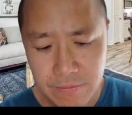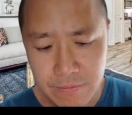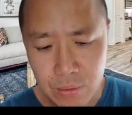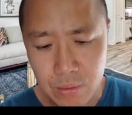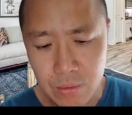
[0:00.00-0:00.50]

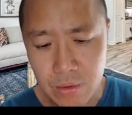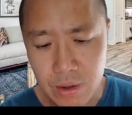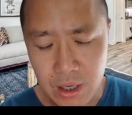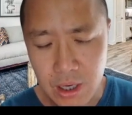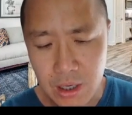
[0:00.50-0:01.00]
food,
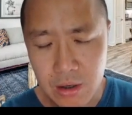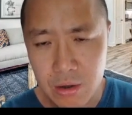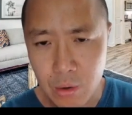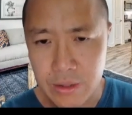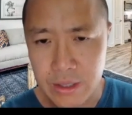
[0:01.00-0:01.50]

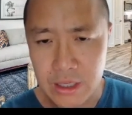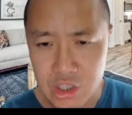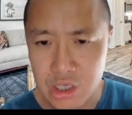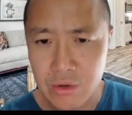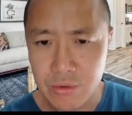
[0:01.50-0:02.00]
clothing, and
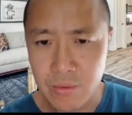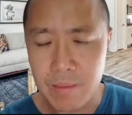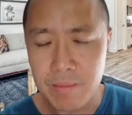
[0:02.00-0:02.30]
shelter, right?